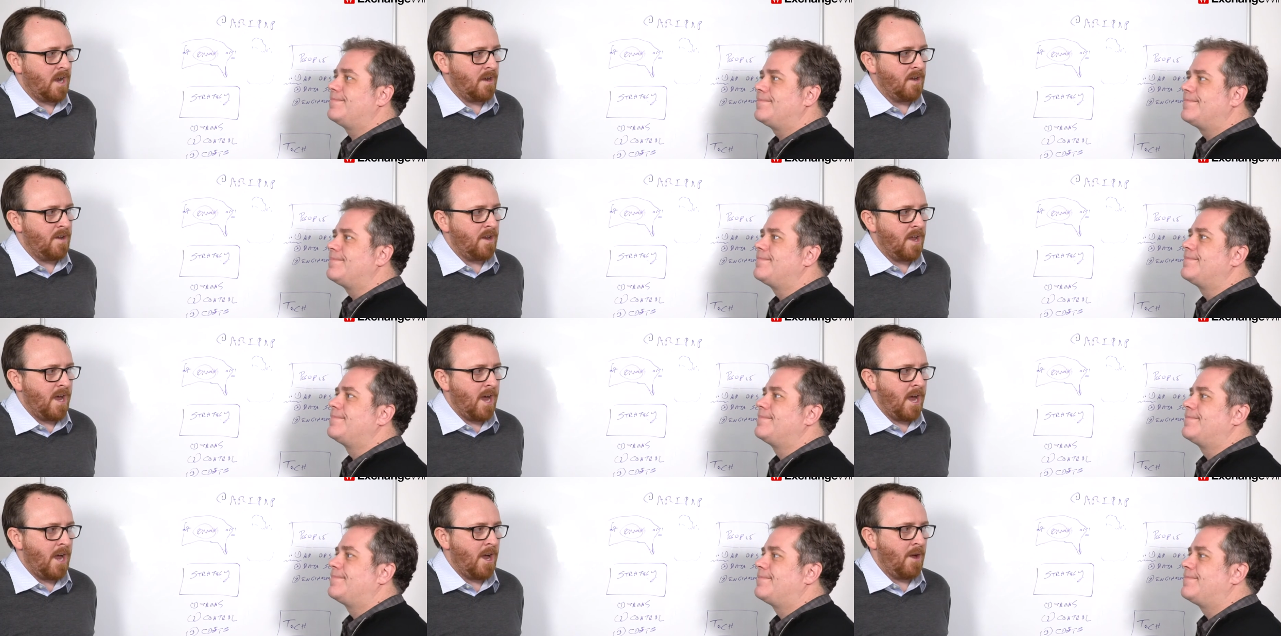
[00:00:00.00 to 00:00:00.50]
Speaker 1: are
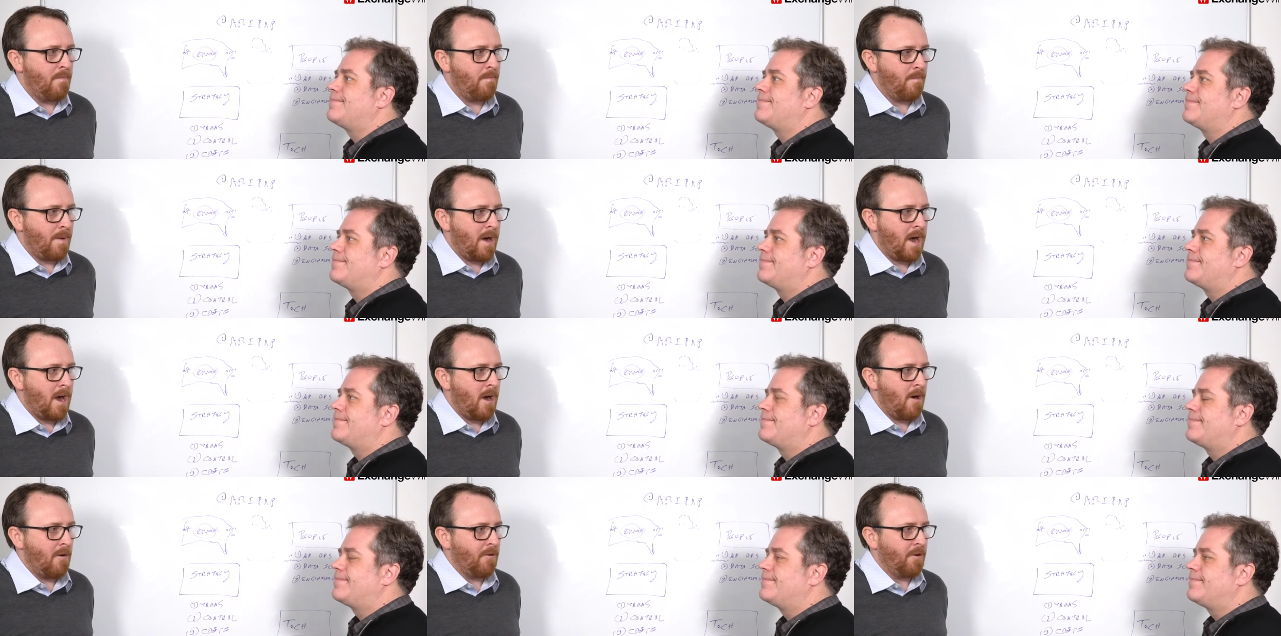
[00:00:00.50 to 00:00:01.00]
now
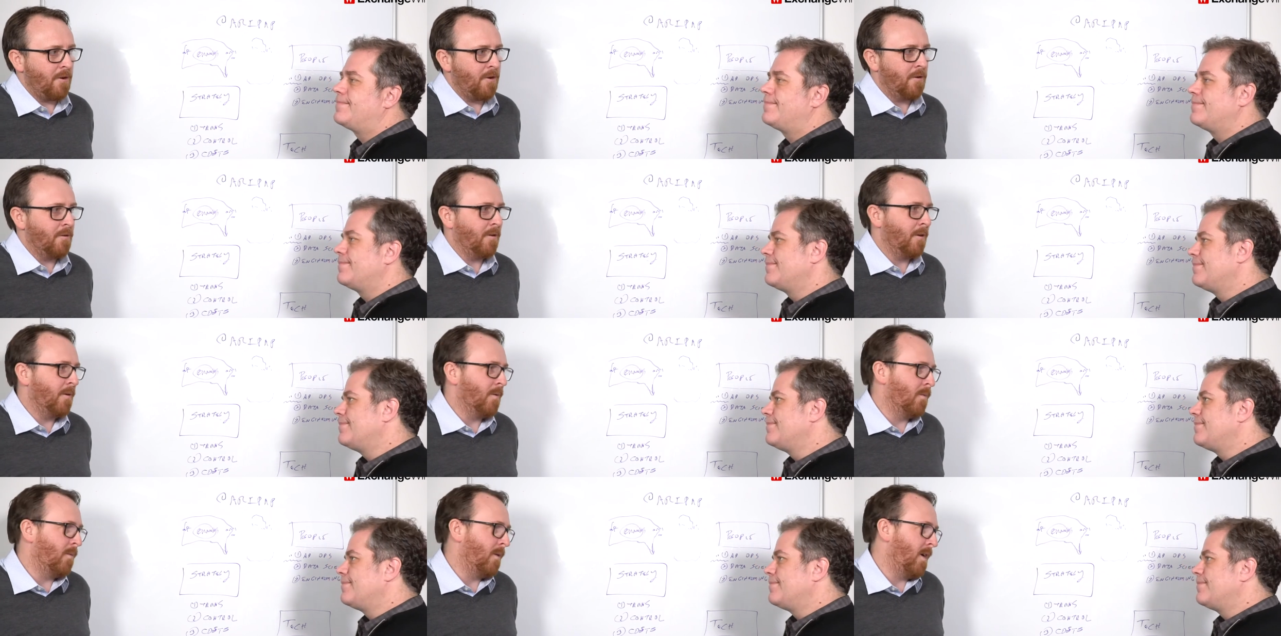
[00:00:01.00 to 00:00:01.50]

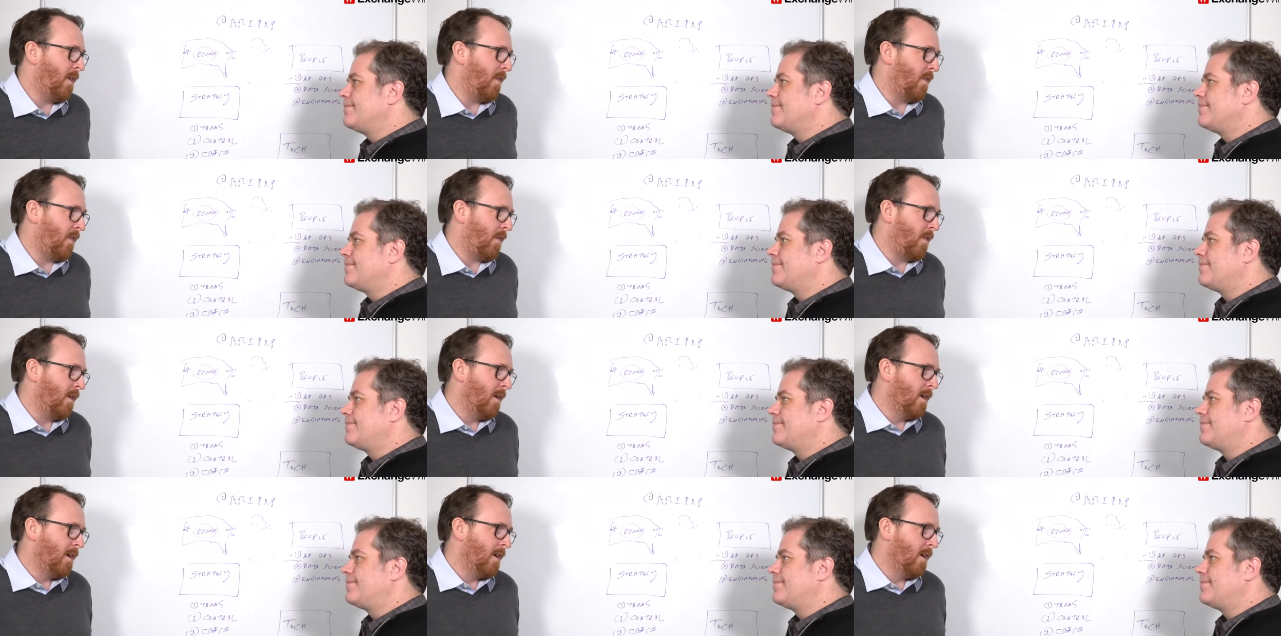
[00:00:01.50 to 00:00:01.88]
partnering with